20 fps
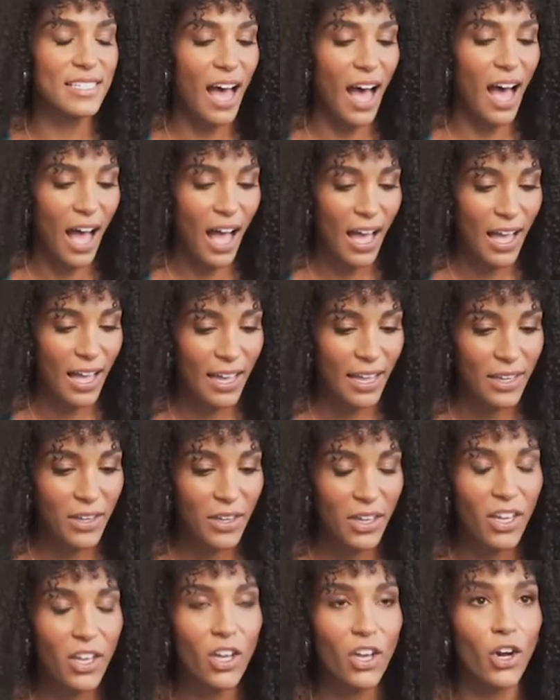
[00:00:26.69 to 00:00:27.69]

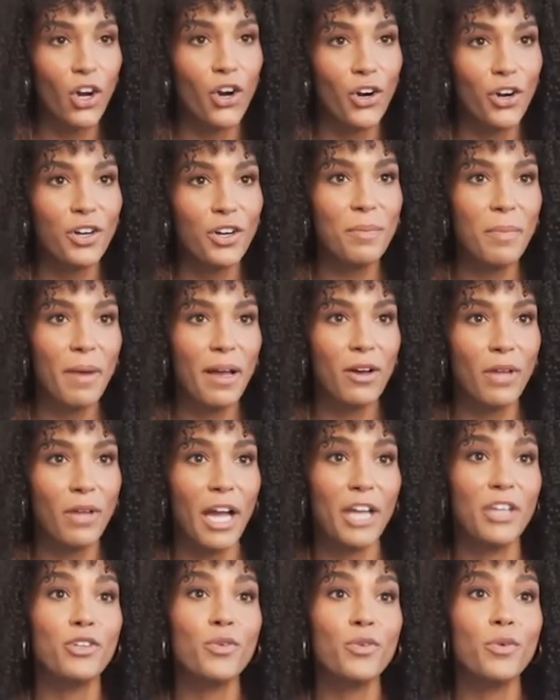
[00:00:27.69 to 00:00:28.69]
I heard about,
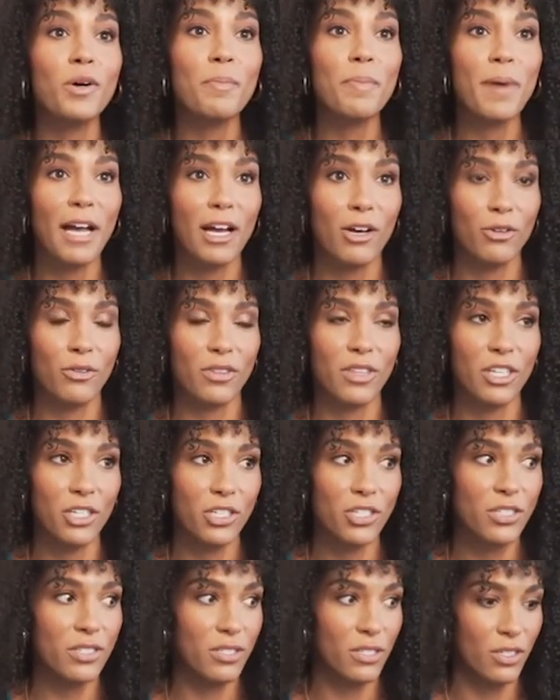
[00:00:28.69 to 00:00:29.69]
I knew about
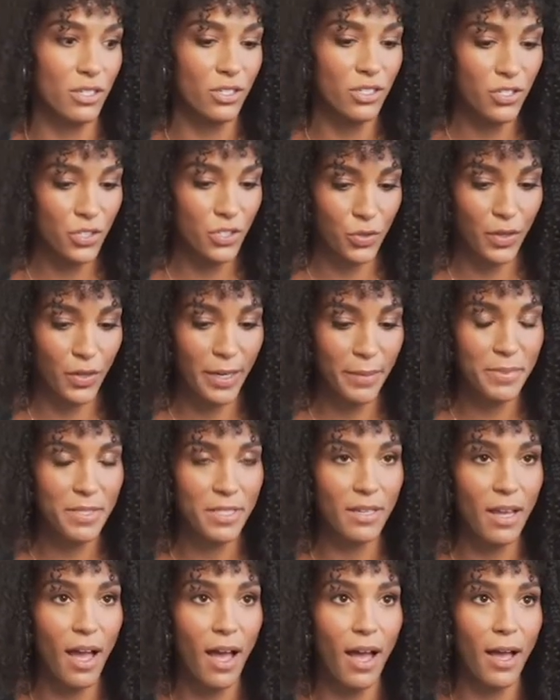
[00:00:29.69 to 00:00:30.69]
this
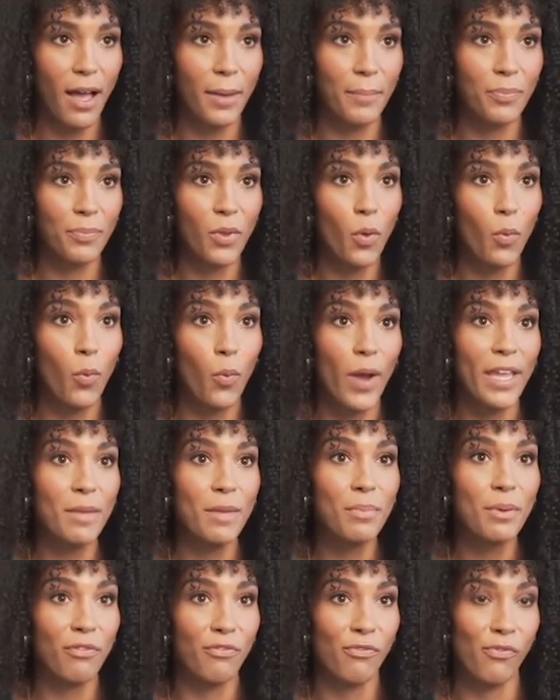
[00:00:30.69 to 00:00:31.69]
script um,
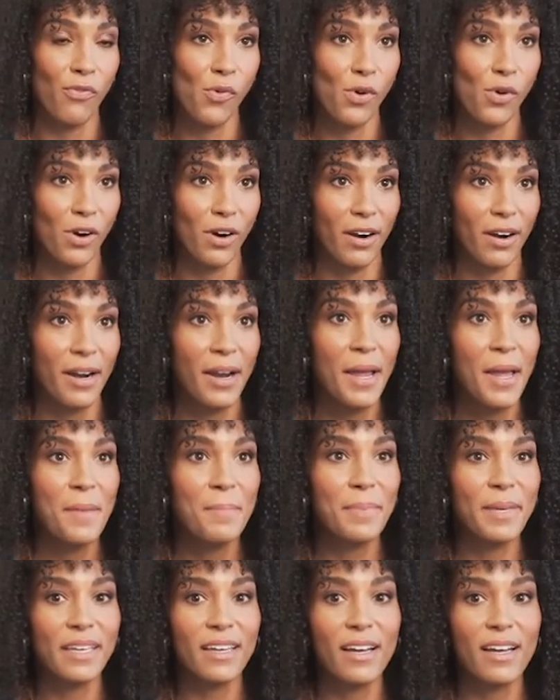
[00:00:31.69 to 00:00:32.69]
way before
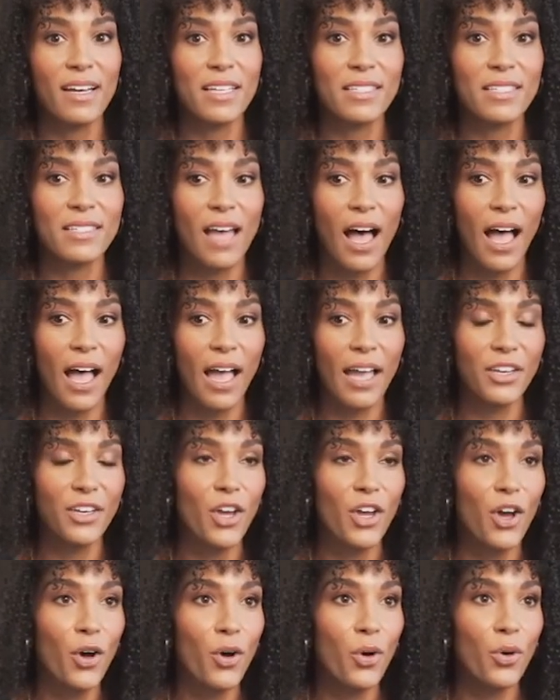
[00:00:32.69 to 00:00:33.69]
because I
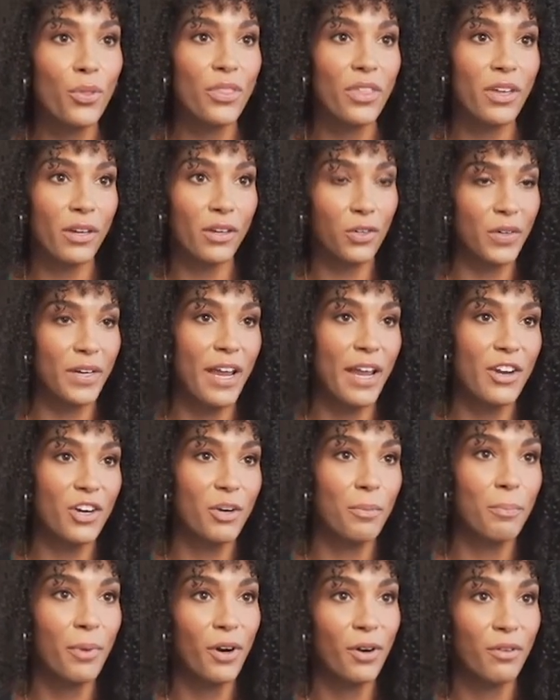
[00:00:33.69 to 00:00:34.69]
know the
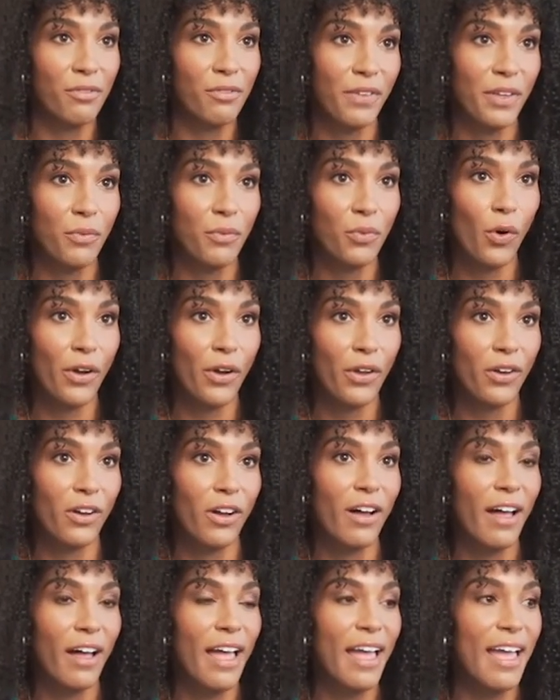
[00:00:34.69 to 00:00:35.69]
creator, Burt V.
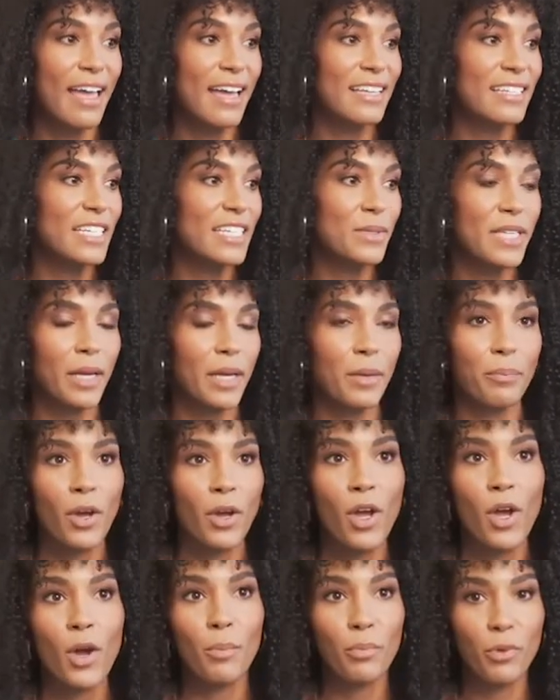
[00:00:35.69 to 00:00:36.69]
Royal, and he was
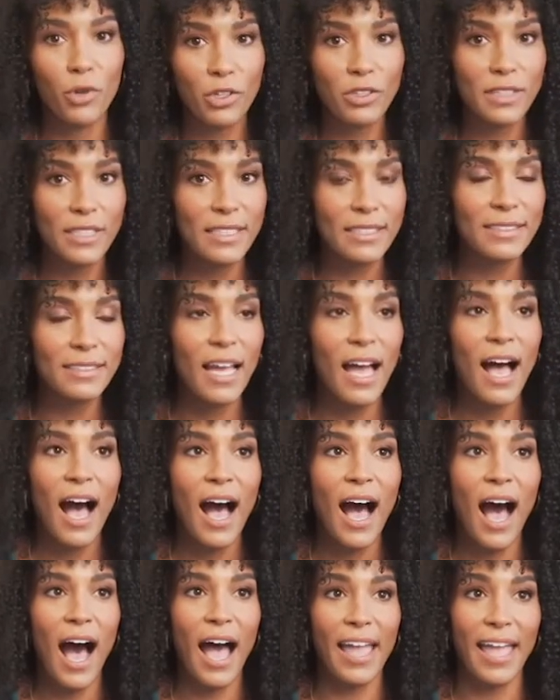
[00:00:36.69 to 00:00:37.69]
like, Brooklyn,
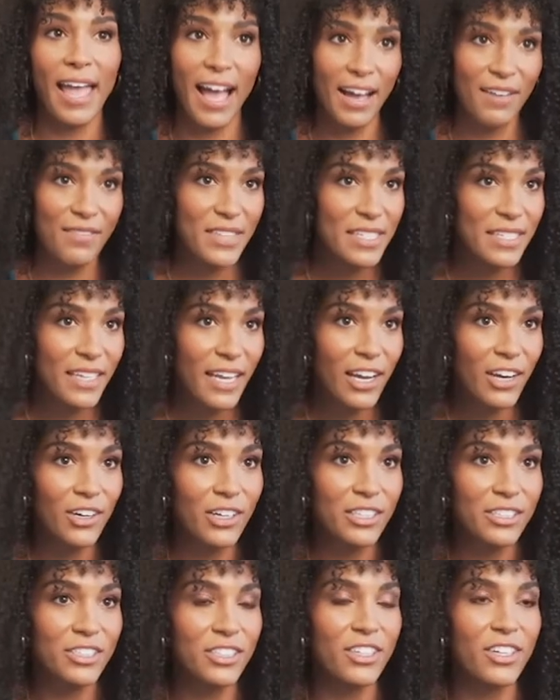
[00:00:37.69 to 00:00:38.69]
I have this
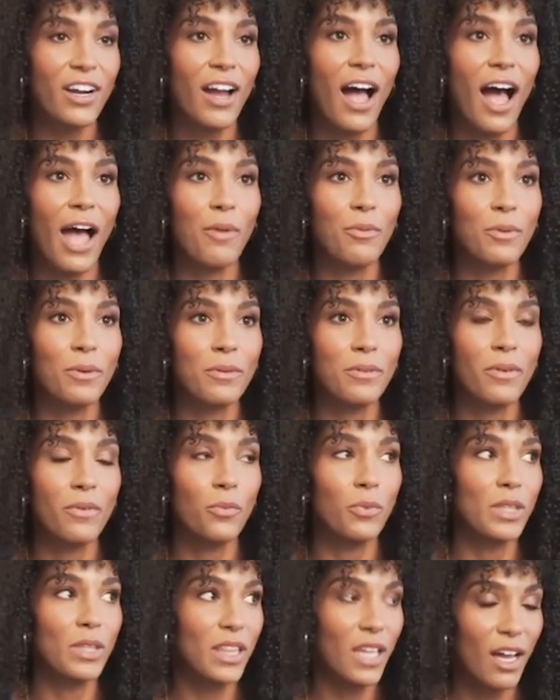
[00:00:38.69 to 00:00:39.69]
character. I would,
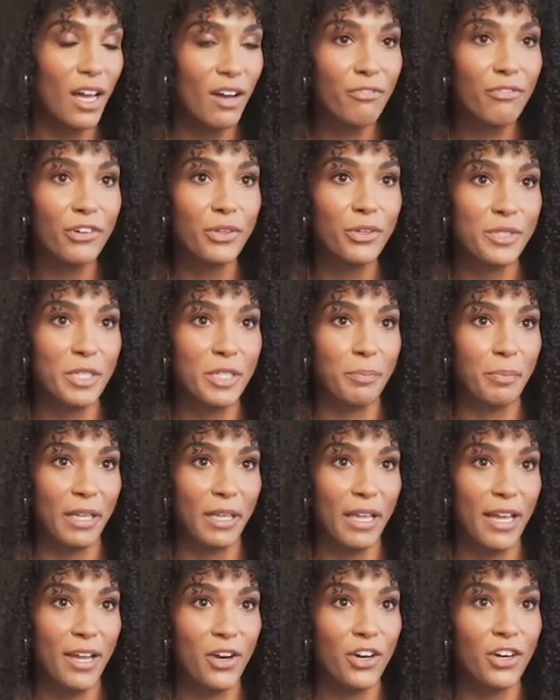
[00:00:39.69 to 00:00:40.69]
would love for you to
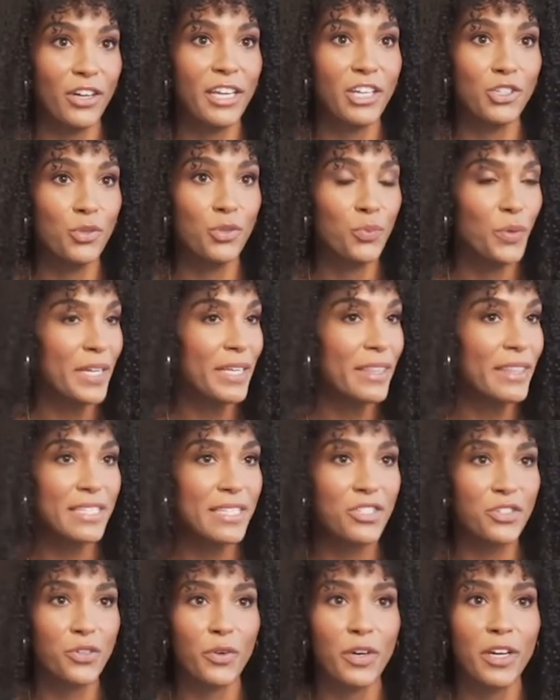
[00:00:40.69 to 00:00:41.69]
play her. Can you read
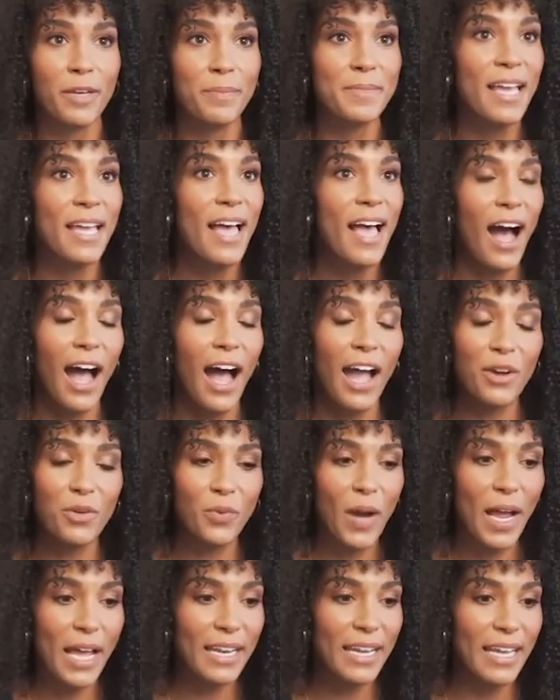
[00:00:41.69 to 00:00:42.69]
the script? I
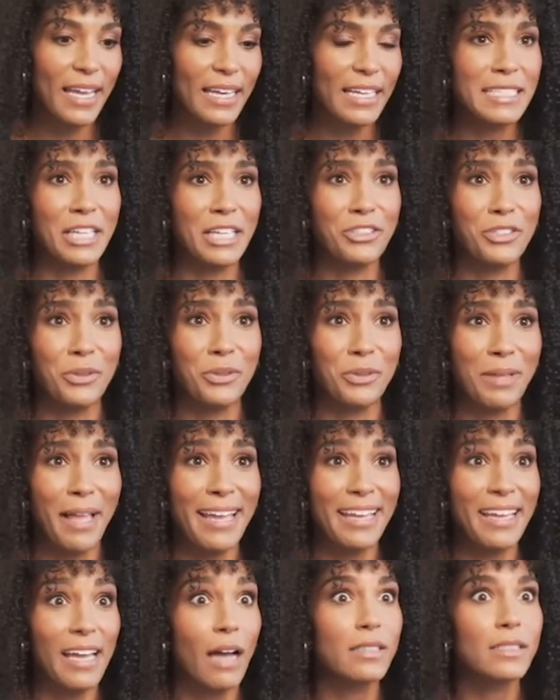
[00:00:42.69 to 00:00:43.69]
read it and he's like, Do you
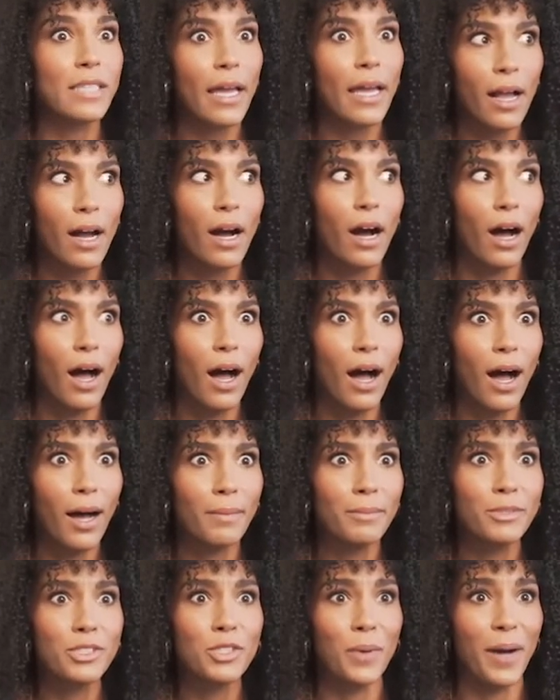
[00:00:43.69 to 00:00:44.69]
like it? I was like,
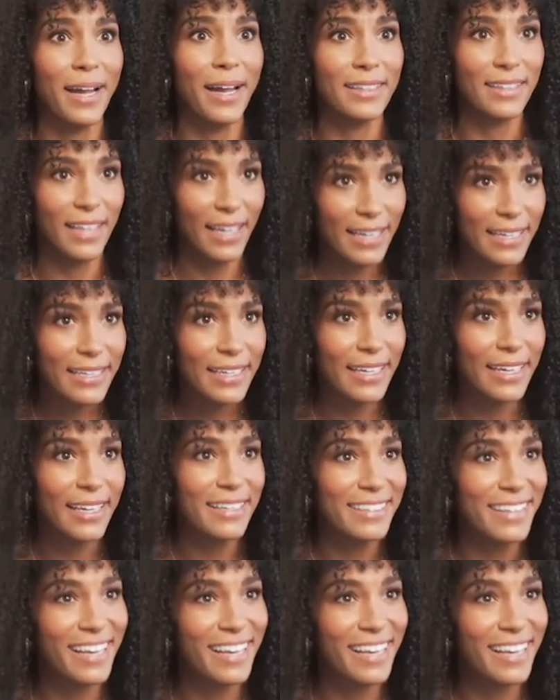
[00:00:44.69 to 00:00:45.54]
um, do I like it?